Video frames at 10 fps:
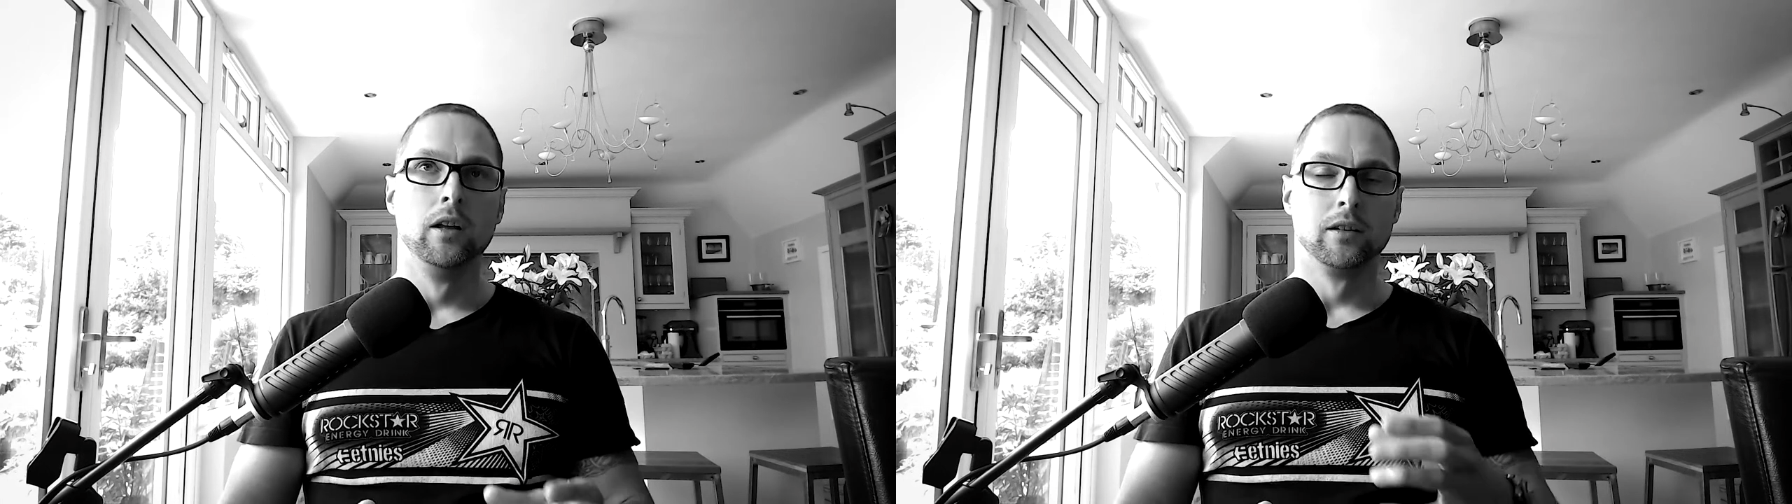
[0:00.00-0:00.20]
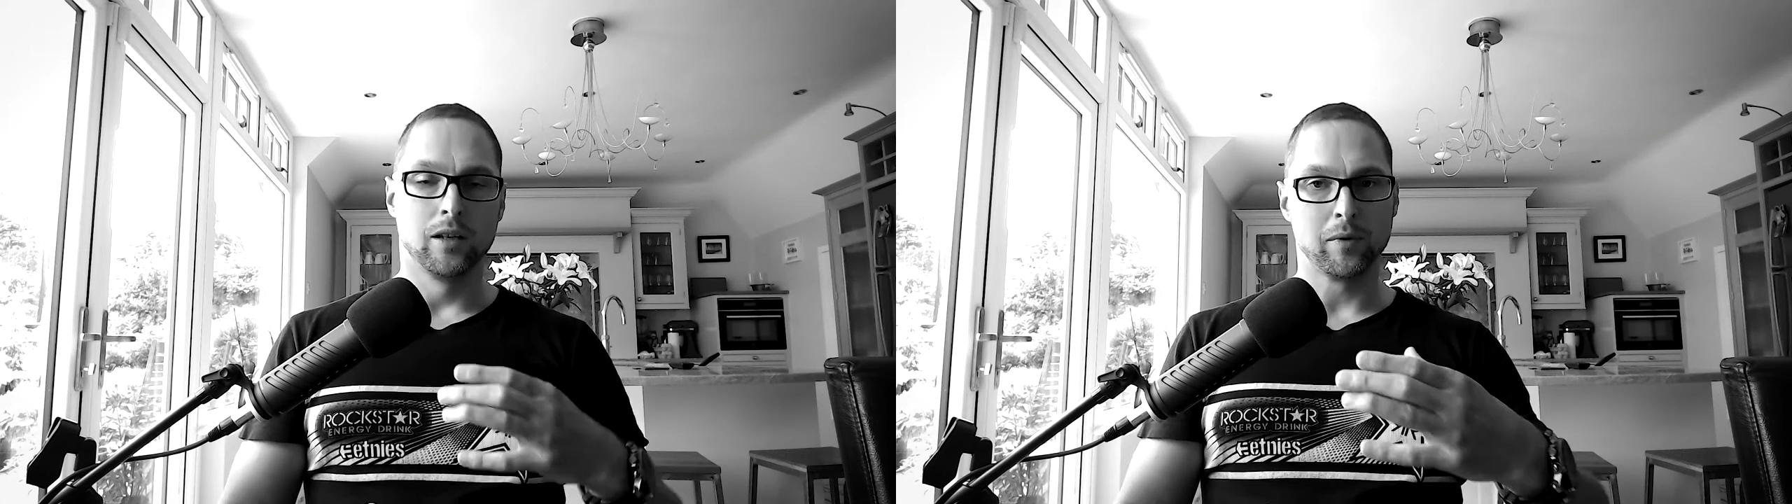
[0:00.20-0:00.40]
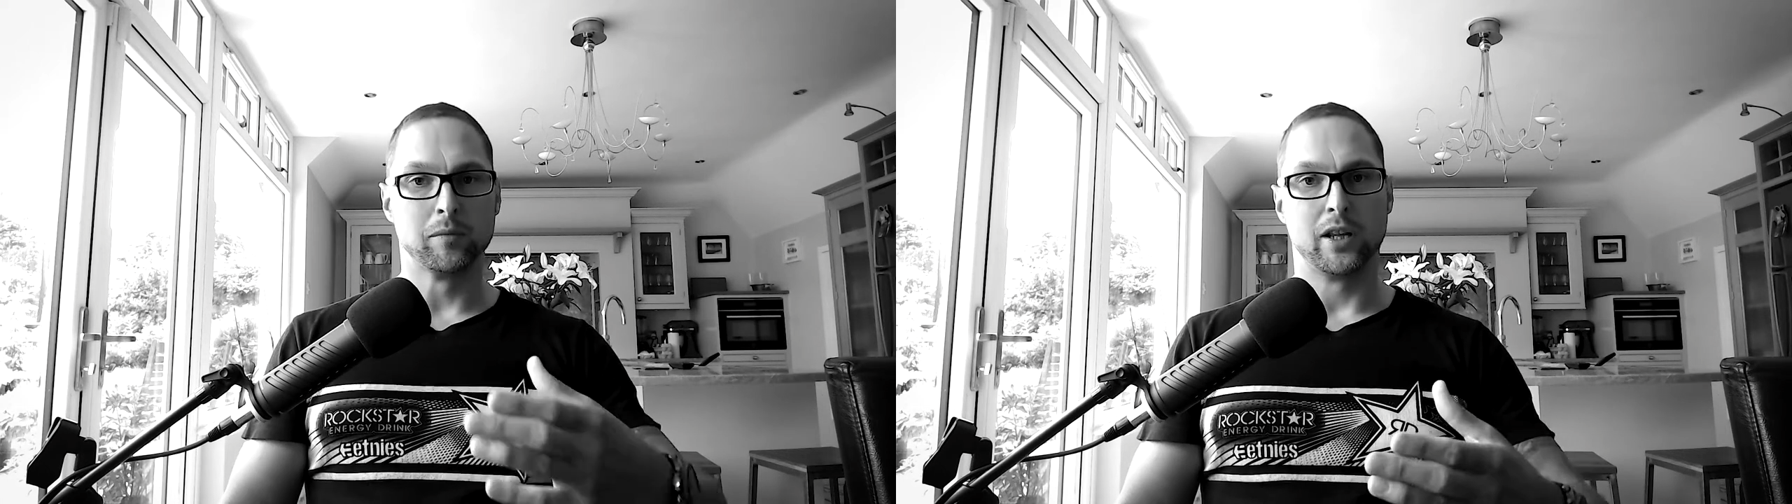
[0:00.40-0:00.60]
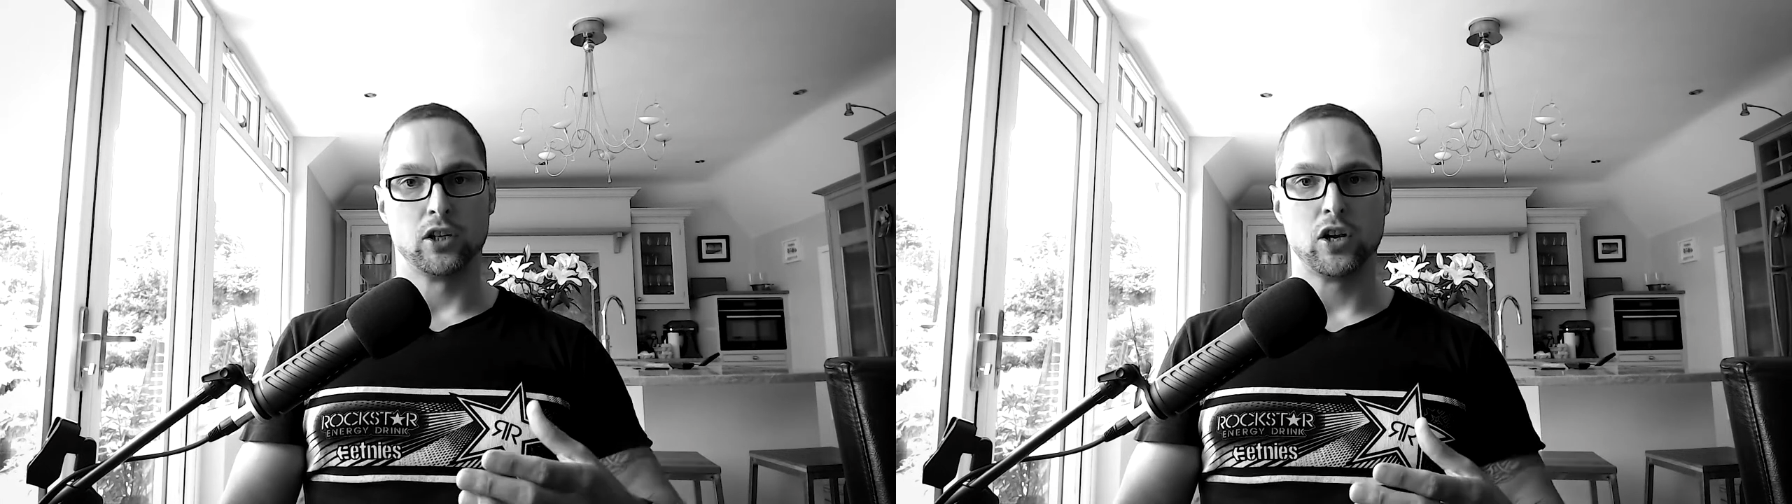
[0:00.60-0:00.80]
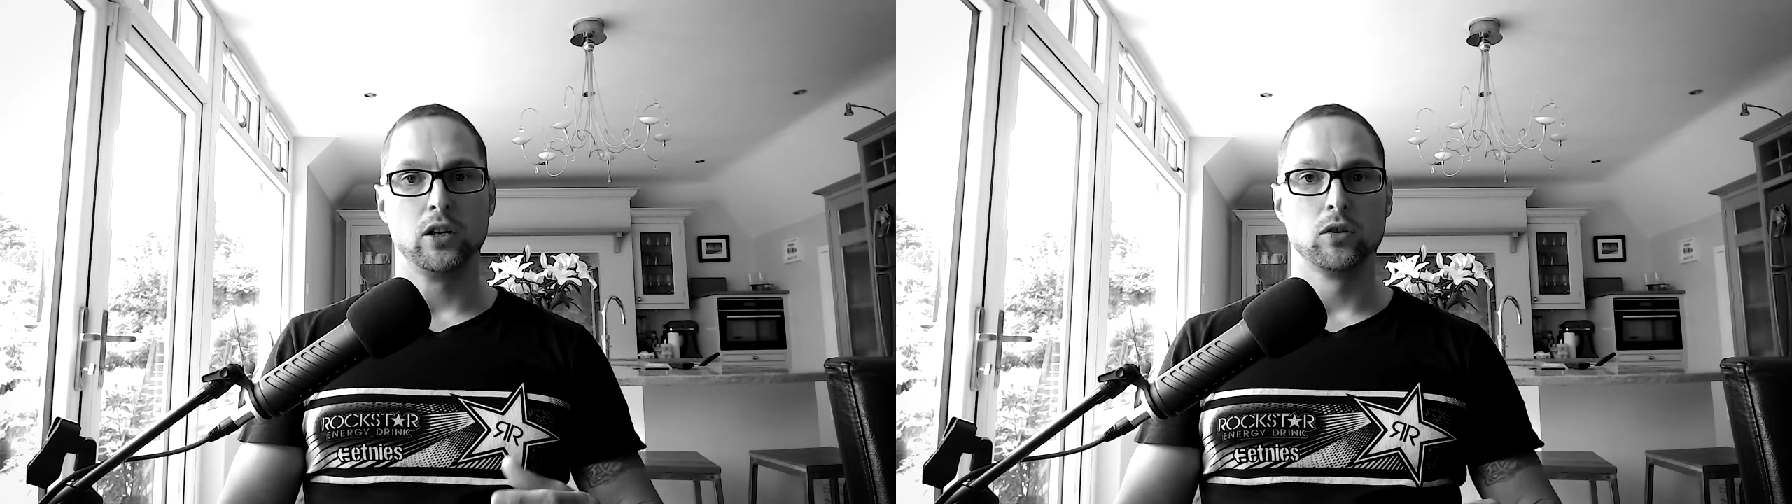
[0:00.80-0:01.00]
Sometimes they
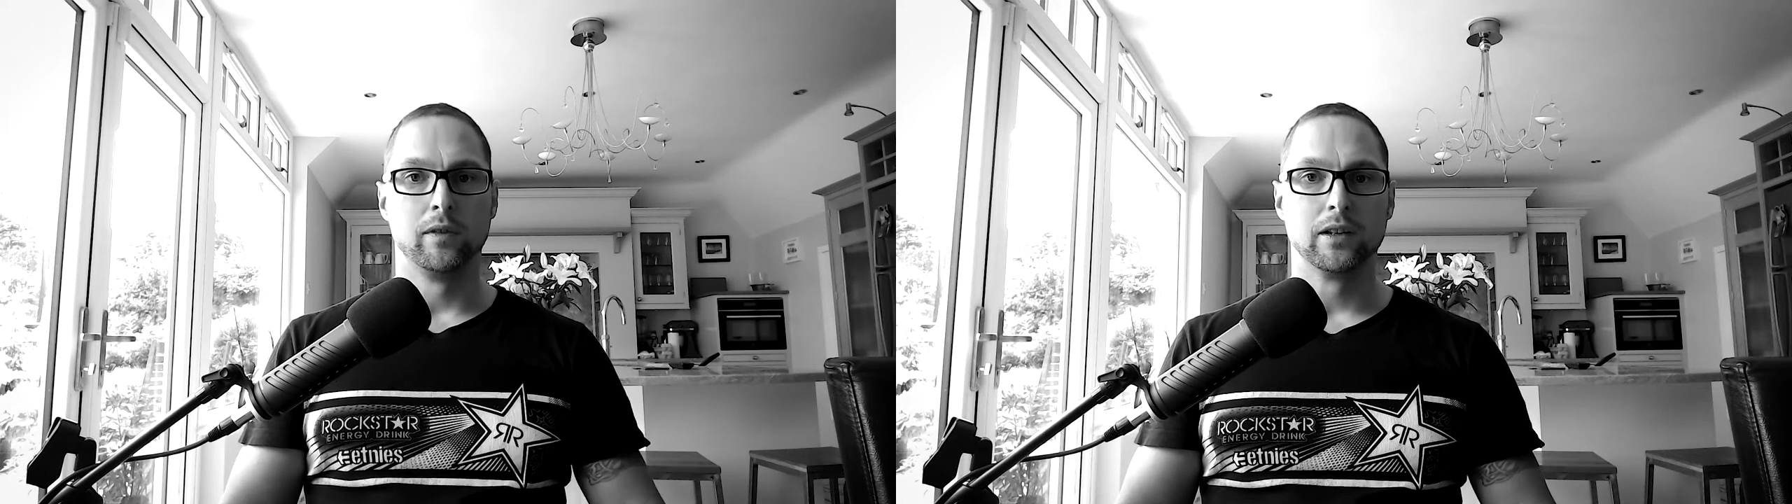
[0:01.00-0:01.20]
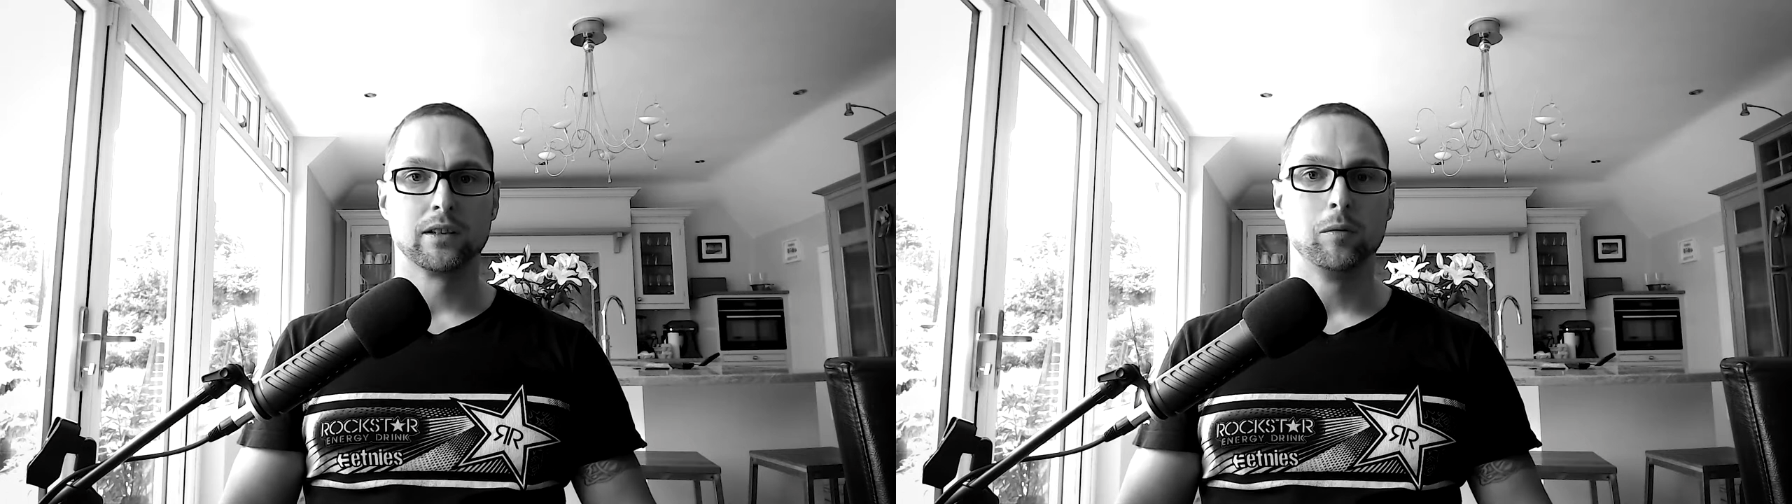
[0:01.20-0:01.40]
change, obviously,